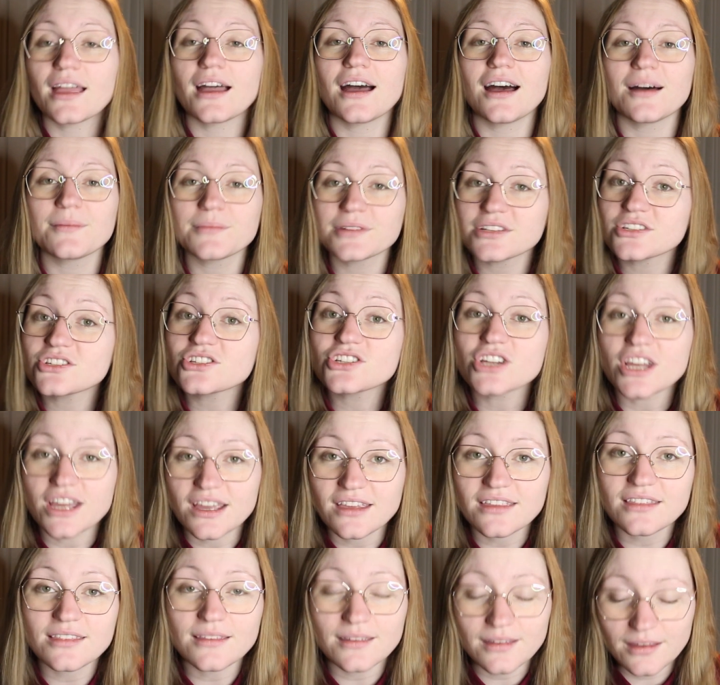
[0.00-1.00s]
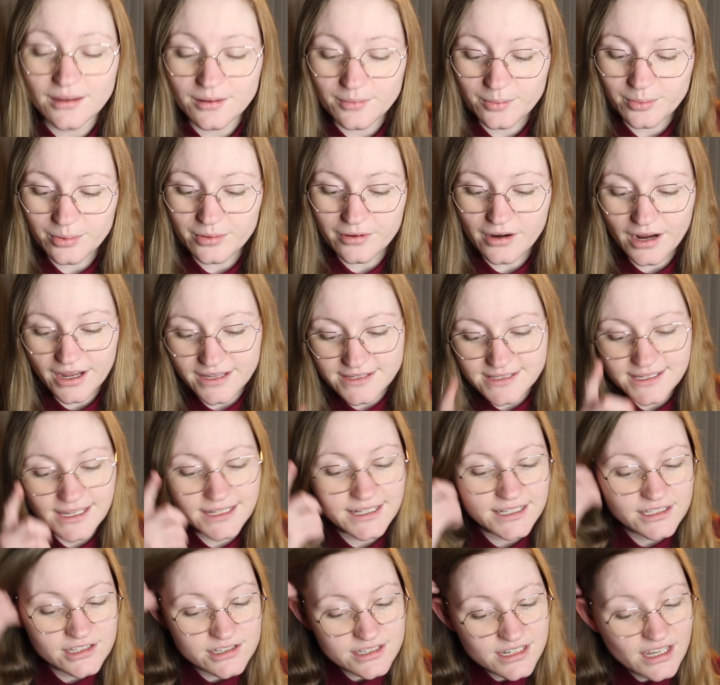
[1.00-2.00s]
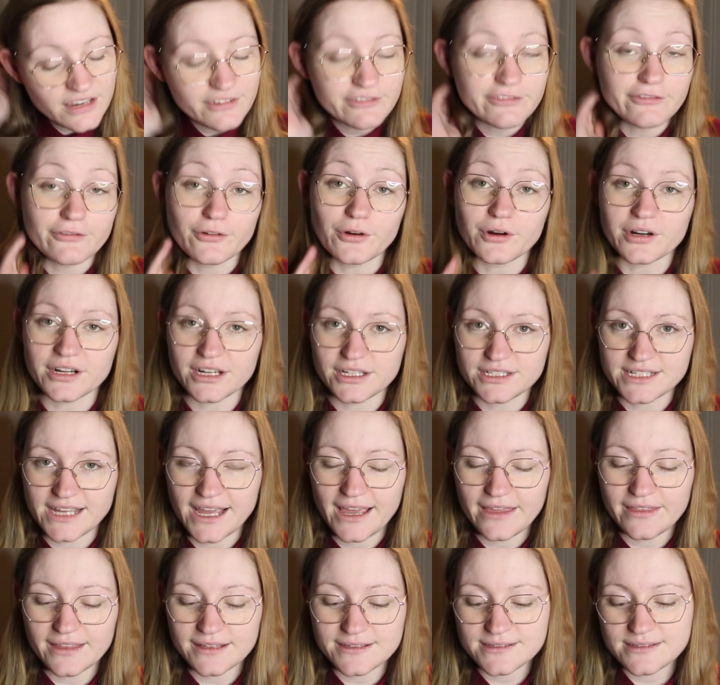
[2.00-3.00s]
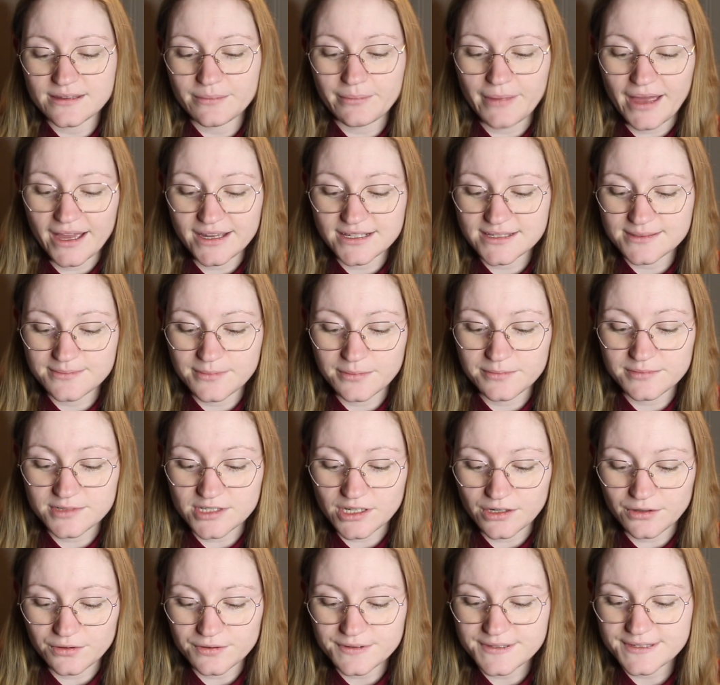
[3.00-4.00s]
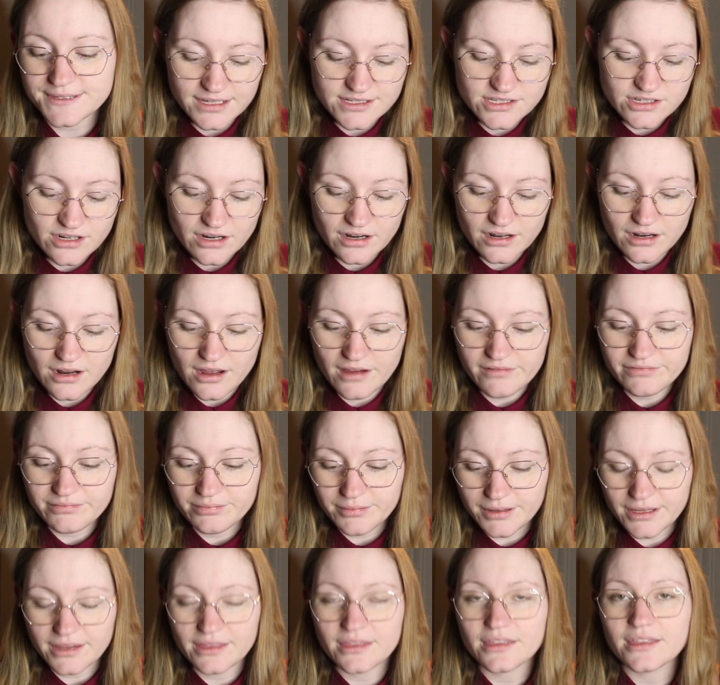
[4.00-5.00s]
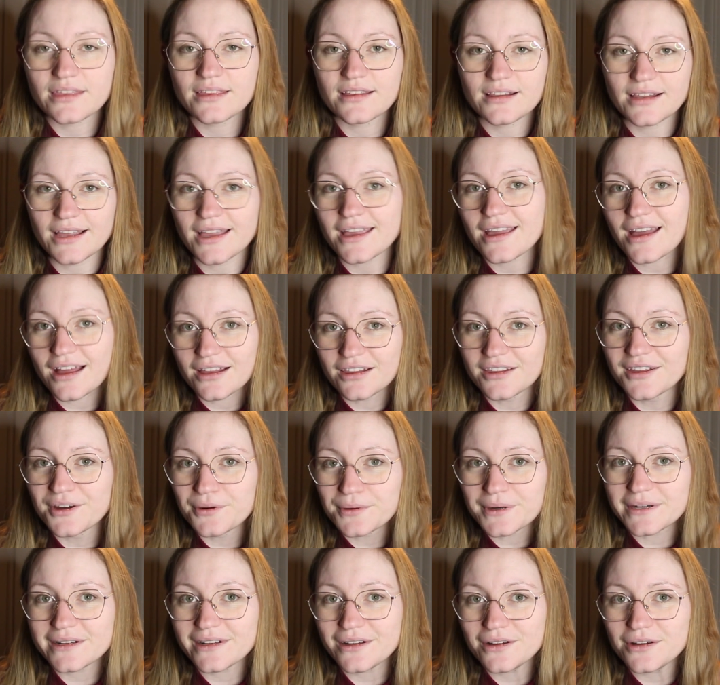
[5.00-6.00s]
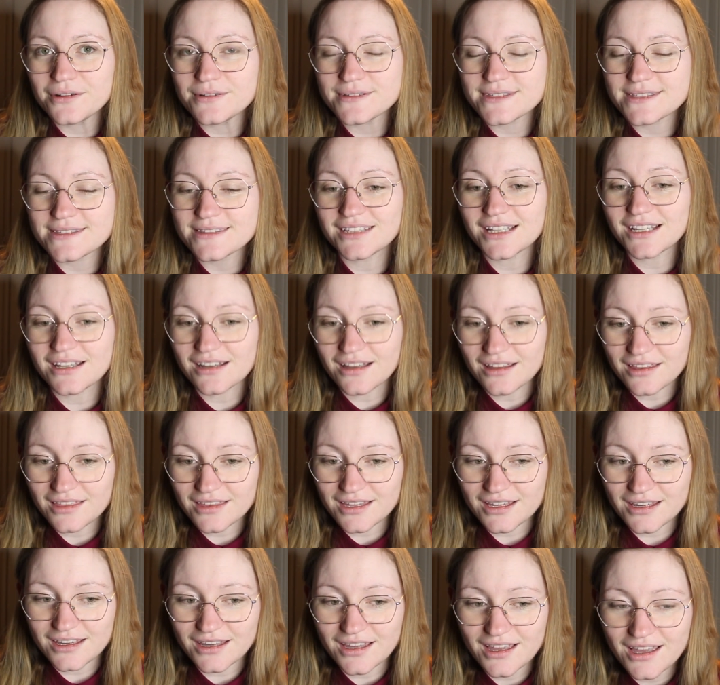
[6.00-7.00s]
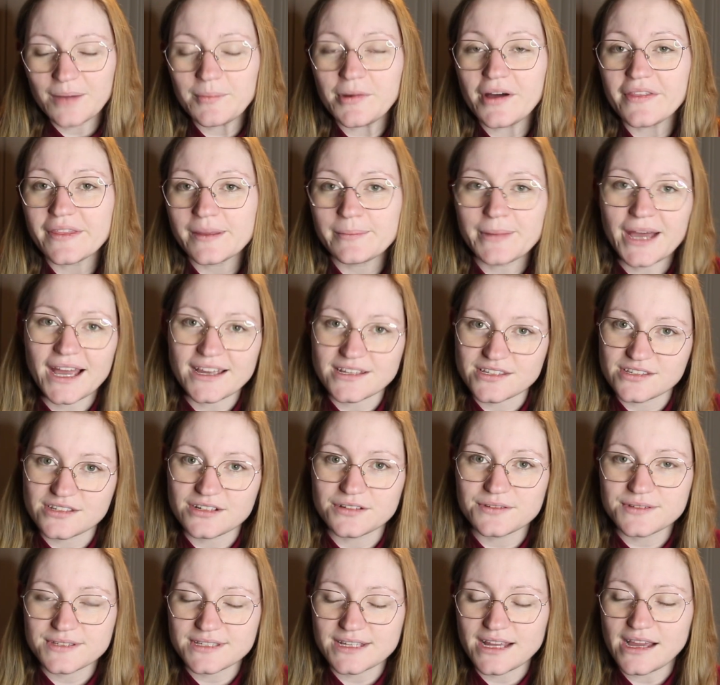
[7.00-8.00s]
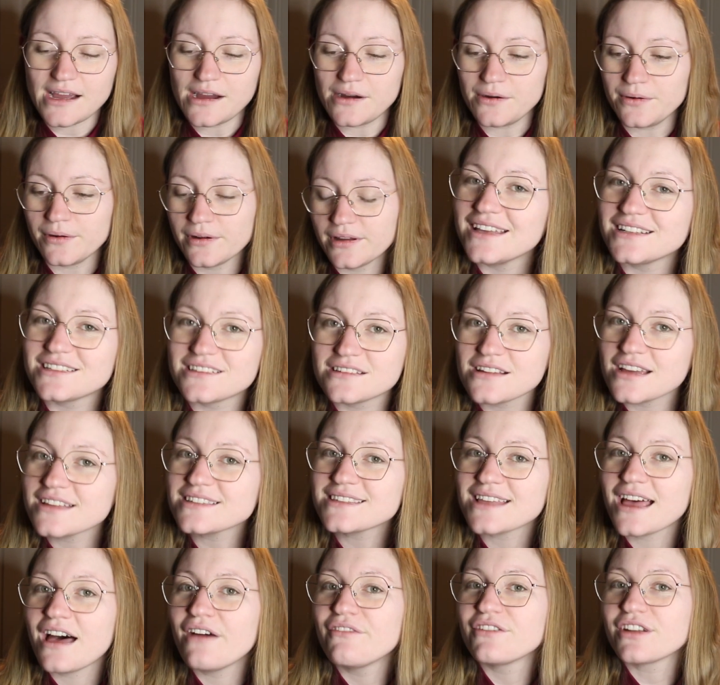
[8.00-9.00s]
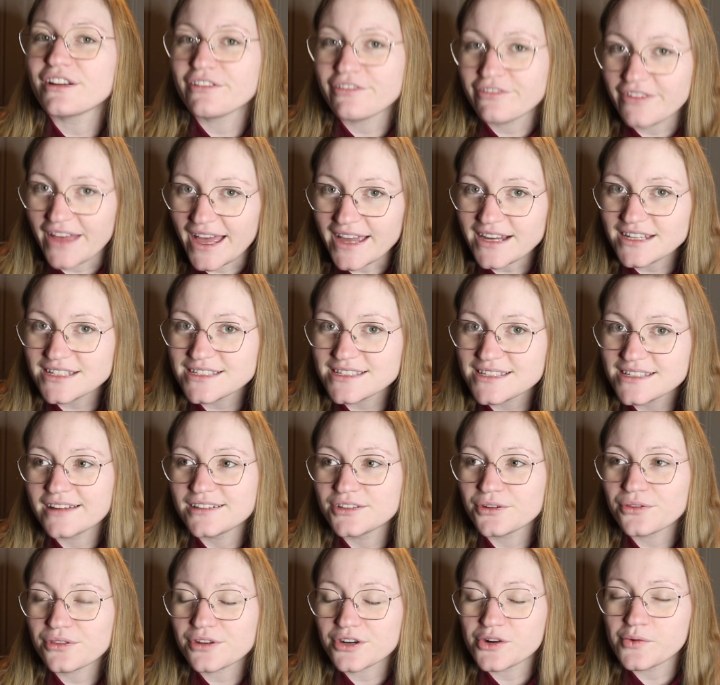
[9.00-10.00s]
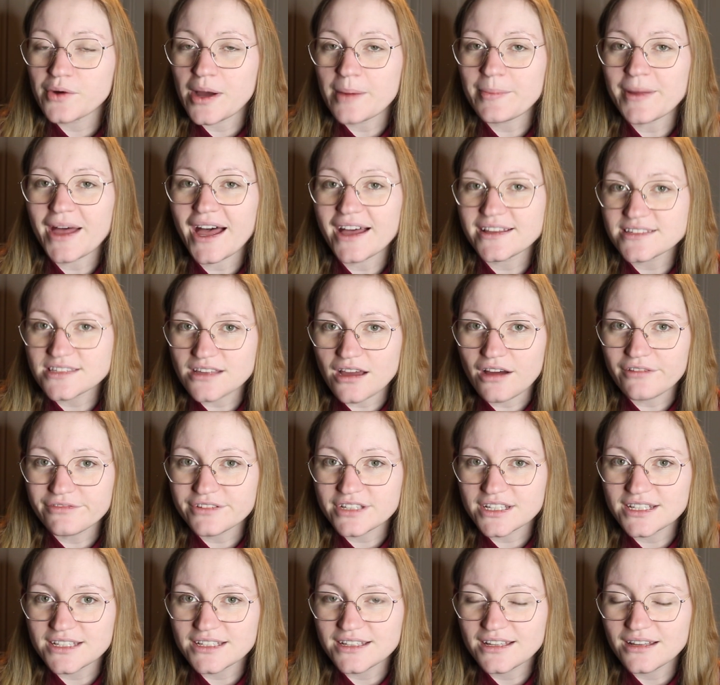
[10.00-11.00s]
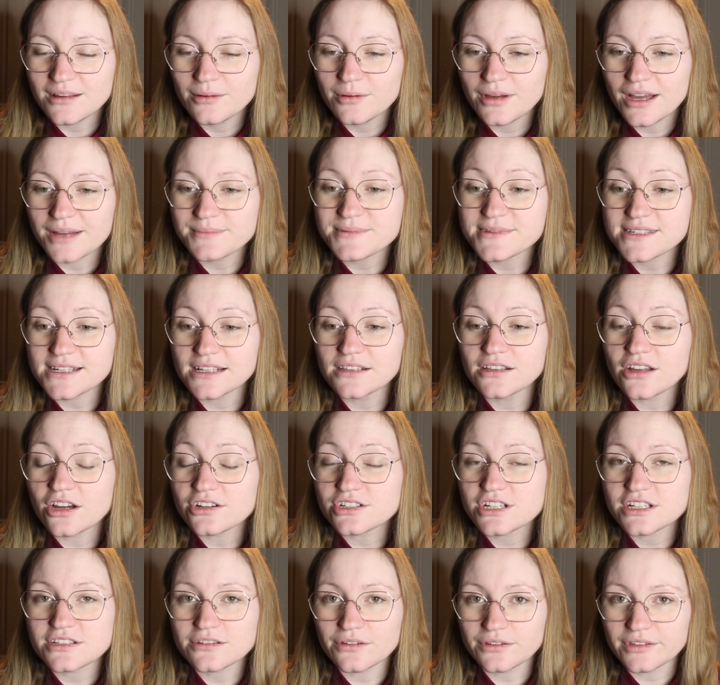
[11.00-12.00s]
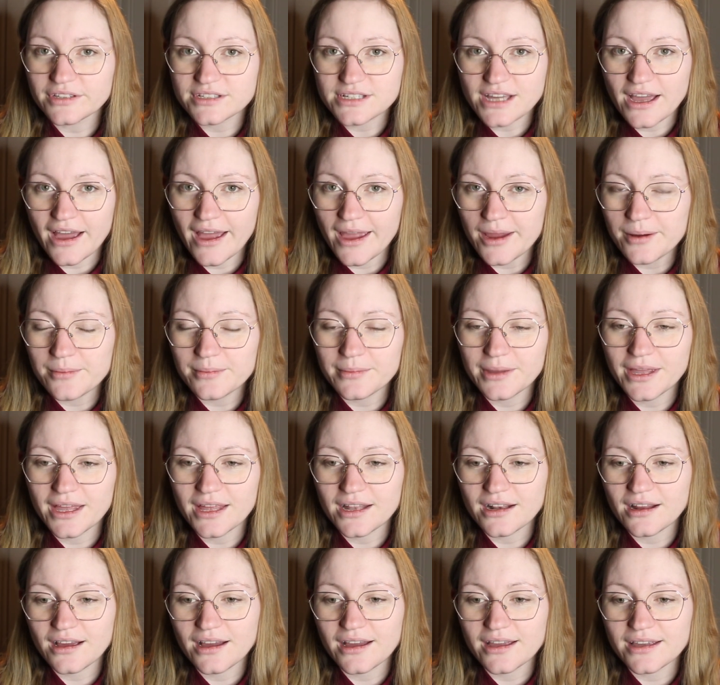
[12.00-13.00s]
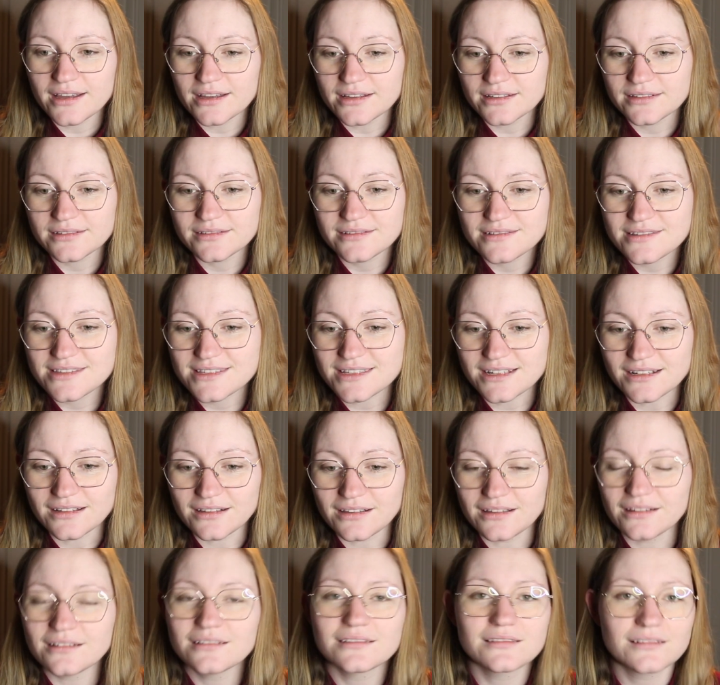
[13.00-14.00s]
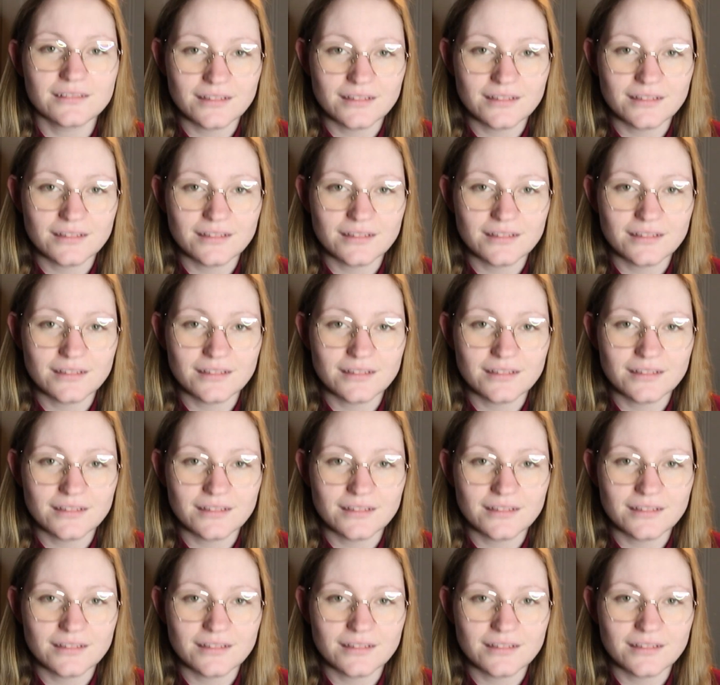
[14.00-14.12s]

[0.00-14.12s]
I'm gonna check the price. I need to take 4 a day. That's the maximum dose. I started off with like a lower dose, did nothing. I'm on the max dose now. It does have an effect. I don't throw up as often. I'm still nauseous all the time and I still